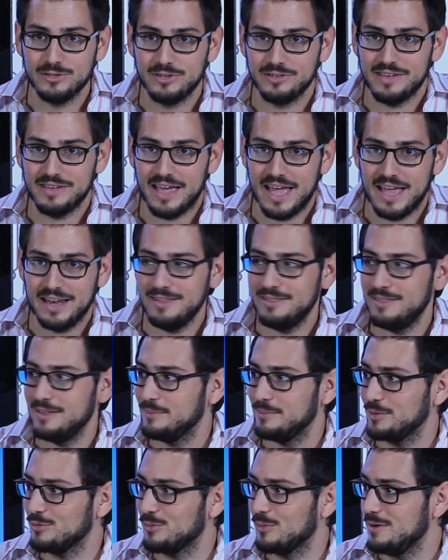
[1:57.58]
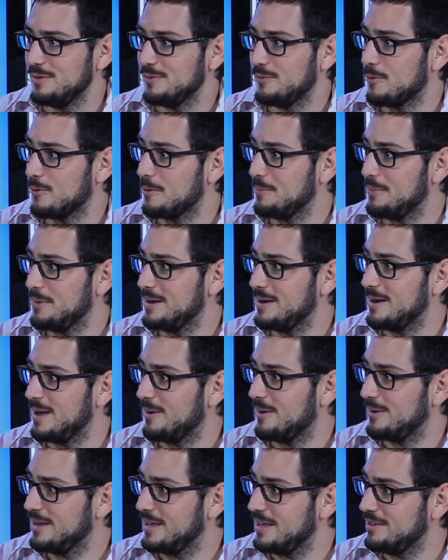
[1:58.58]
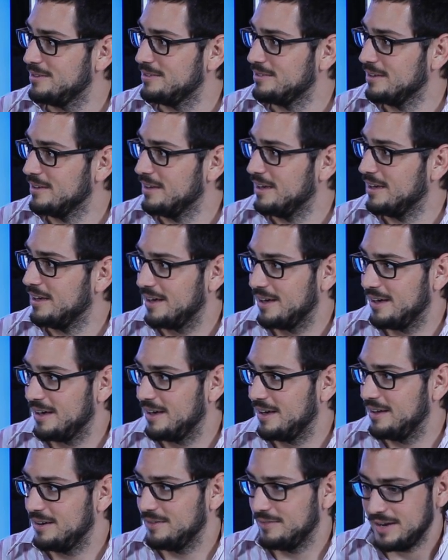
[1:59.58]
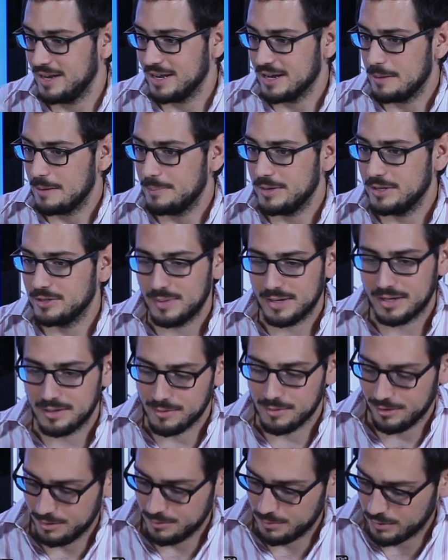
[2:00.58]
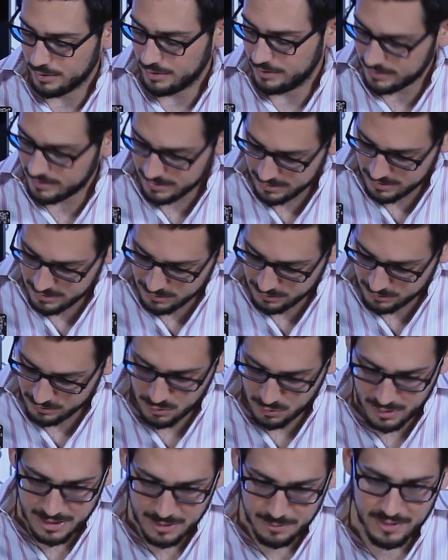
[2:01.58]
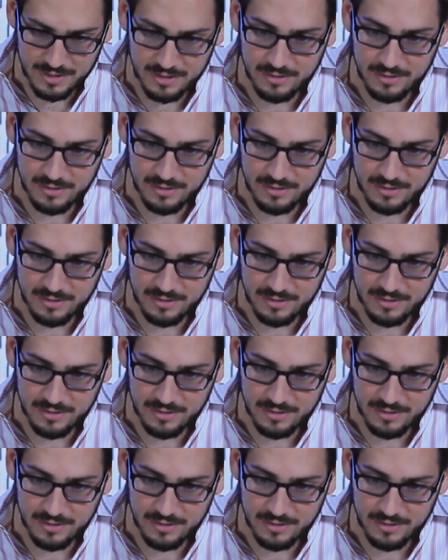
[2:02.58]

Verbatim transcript: uses anything but 24-pin nowadays. Uh, and if any company is making motherboards that use 20